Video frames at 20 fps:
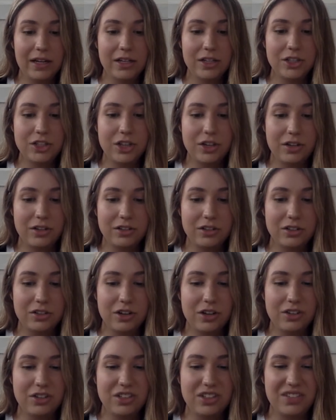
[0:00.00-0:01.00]
Sheldon
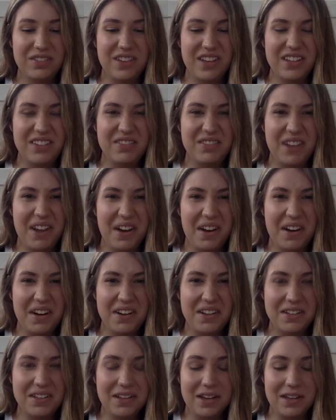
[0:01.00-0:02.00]
scrunched his face very
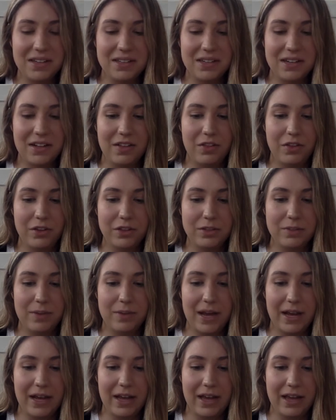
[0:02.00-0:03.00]
disgusted and looked
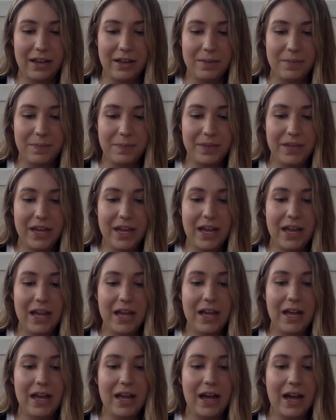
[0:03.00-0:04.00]
back at him.
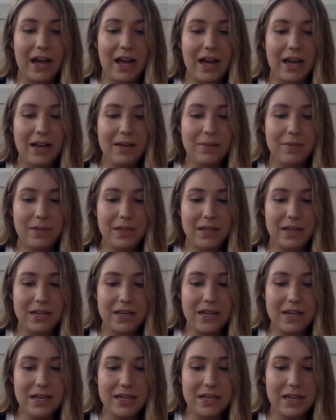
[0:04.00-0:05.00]
"I'm the
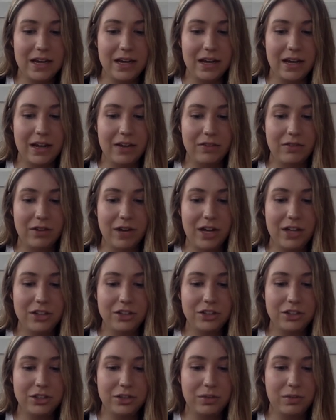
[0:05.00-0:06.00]
Nina, and
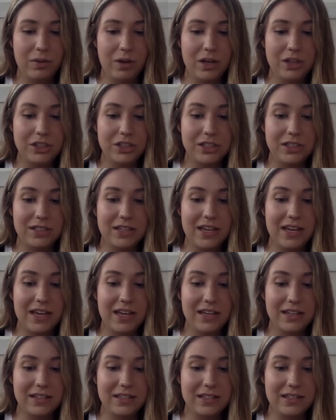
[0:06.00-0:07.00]
Roger should wash his
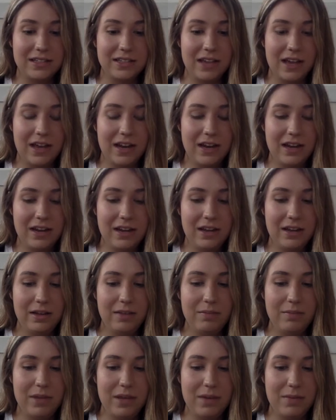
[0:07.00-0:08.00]
hands," he said.
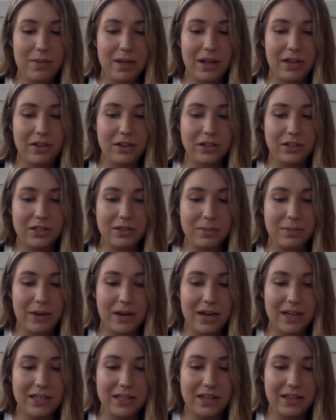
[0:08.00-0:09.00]
Me and May looked
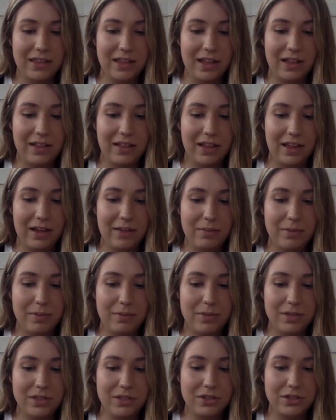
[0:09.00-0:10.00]
surprised at that line, but
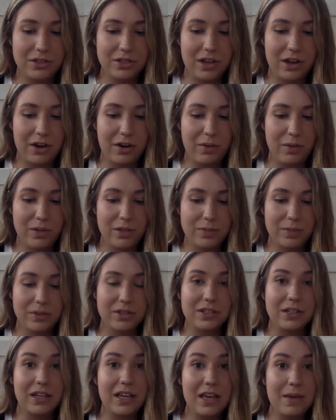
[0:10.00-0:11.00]
Mr. Scary whispered
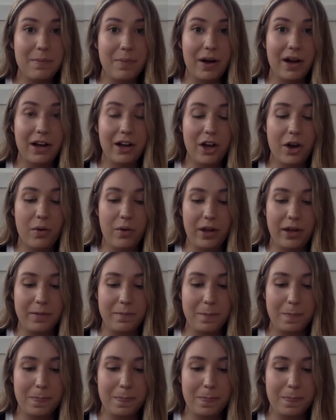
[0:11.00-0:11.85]
to keep on going.